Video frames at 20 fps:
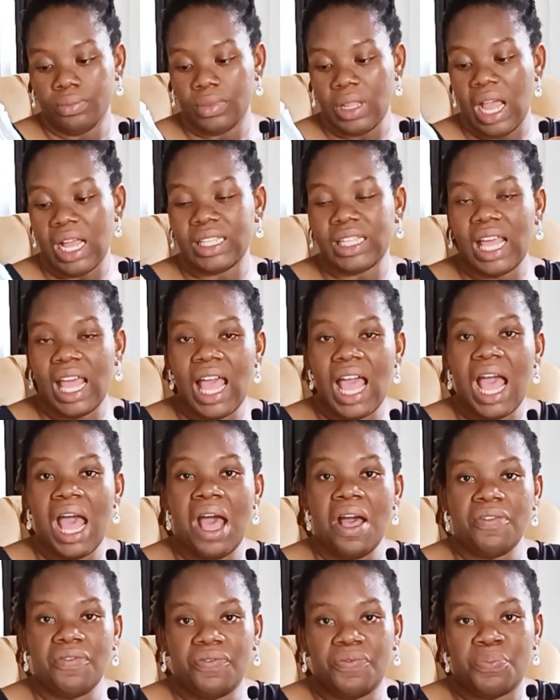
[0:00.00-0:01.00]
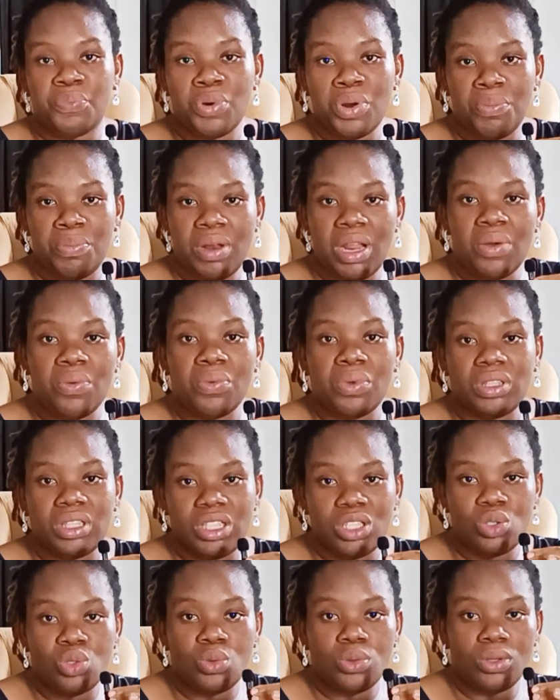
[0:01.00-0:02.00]
And I have problem with
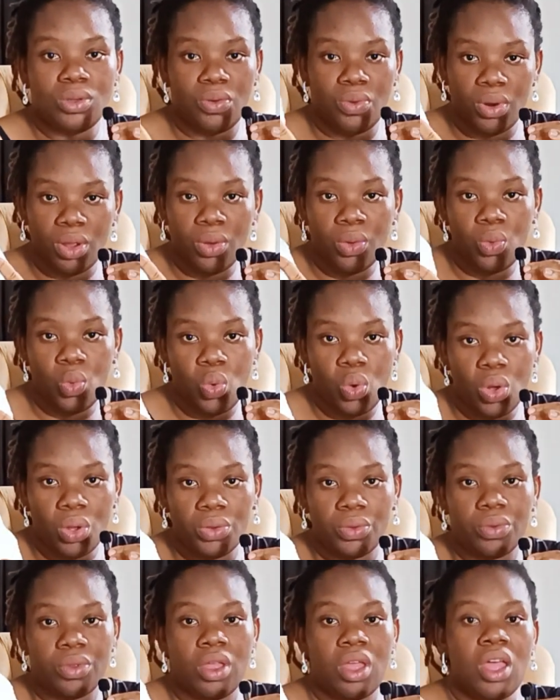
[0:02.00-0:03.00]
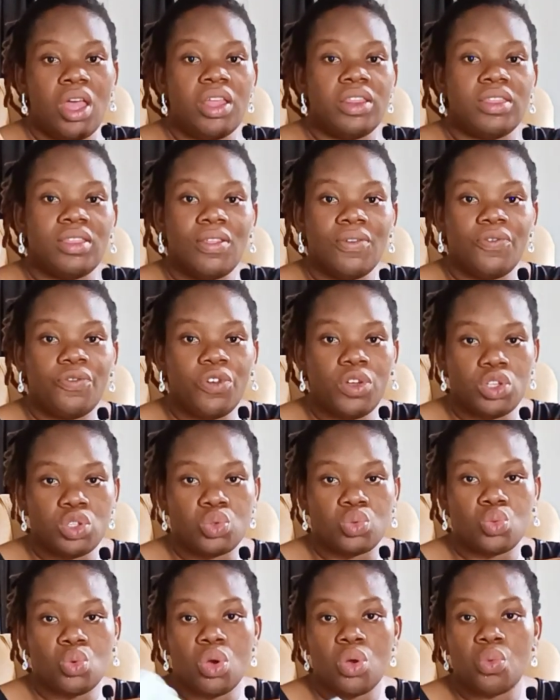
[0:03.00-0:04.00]
this green one. The
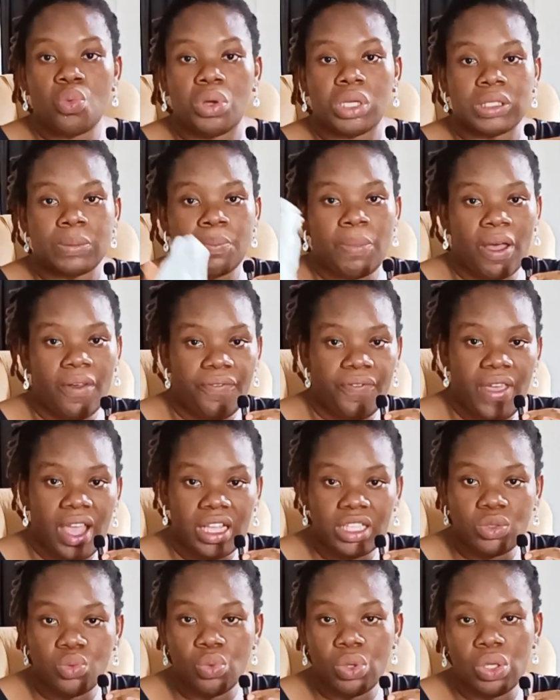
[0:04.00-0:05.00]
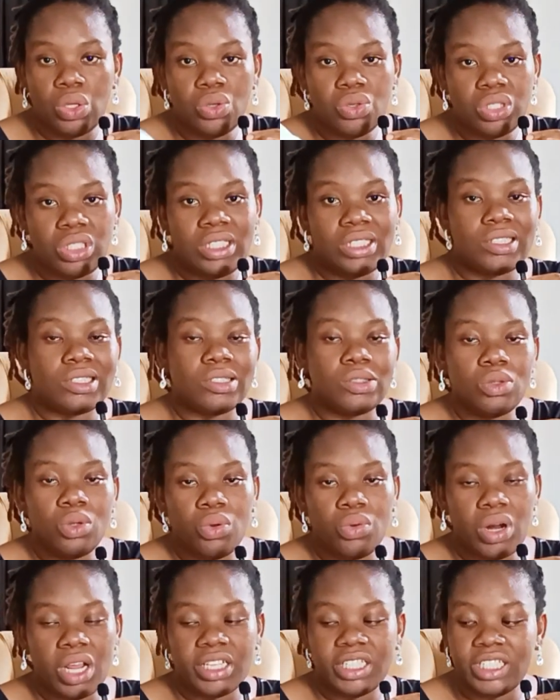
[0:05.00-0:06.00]
first one was perfect. We used it,
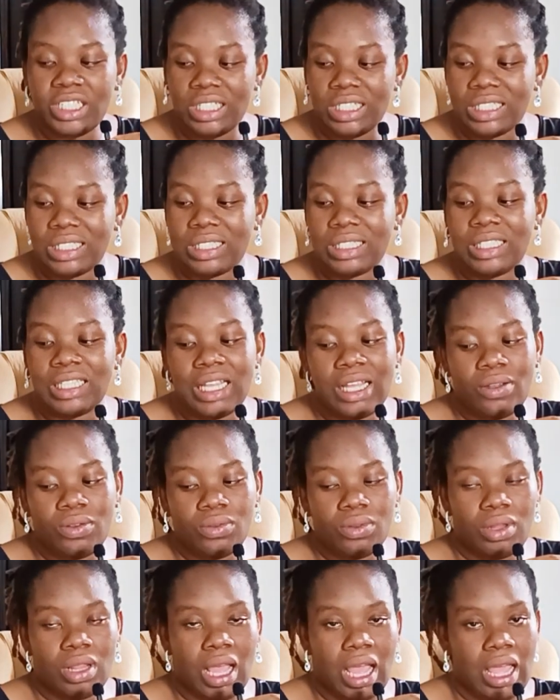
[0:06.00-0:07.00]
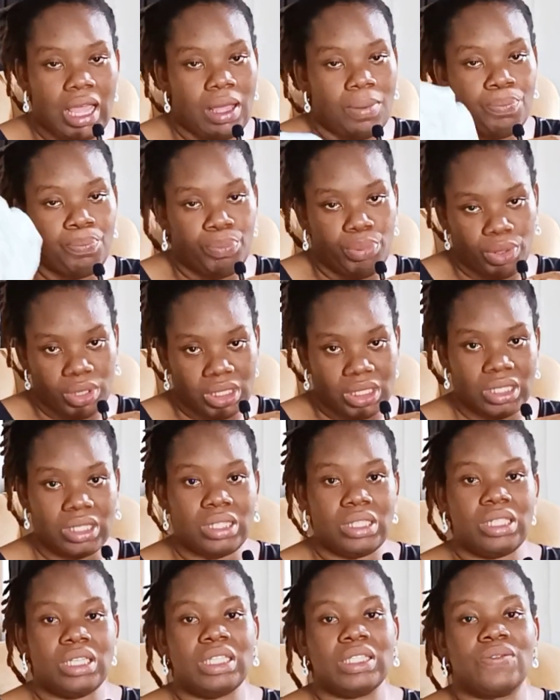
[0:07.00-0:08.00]
no rashes. Then I bought
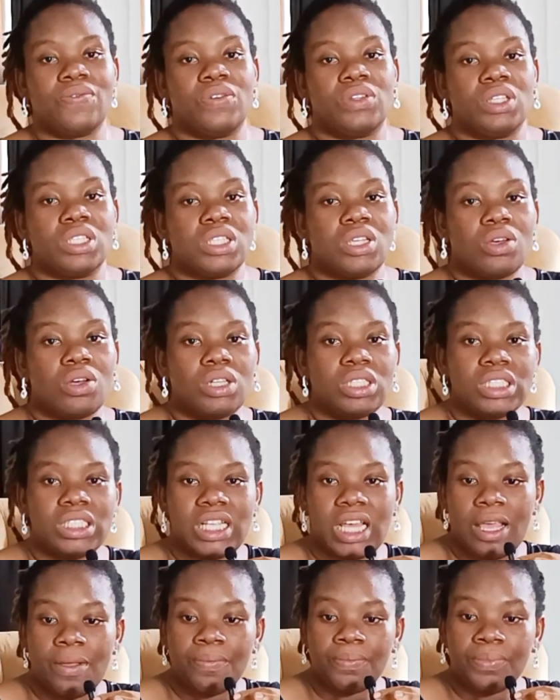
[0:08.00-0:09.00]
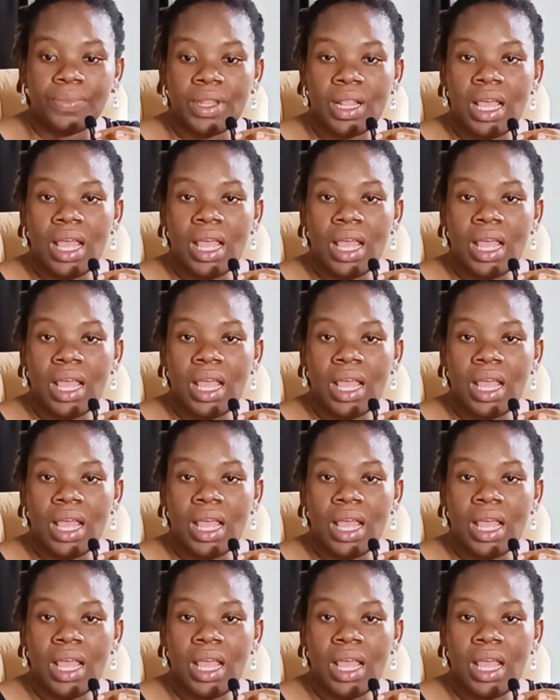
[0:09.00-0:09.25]
it for the second time,